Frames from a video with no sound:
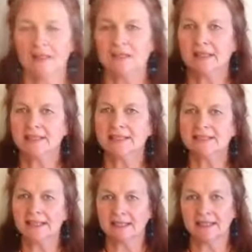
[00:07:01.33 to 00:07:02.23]
So I'm going to
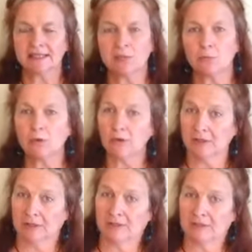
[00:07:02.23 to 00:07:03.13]
stand against the wall
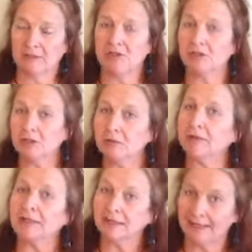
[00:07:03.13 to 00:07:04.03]
here, but you can do
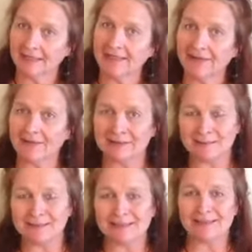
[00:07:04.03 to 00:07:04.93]
it laying down as
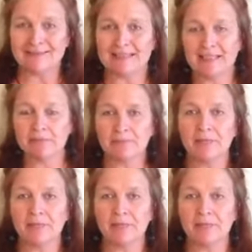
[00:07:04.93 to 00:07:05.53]
well, right?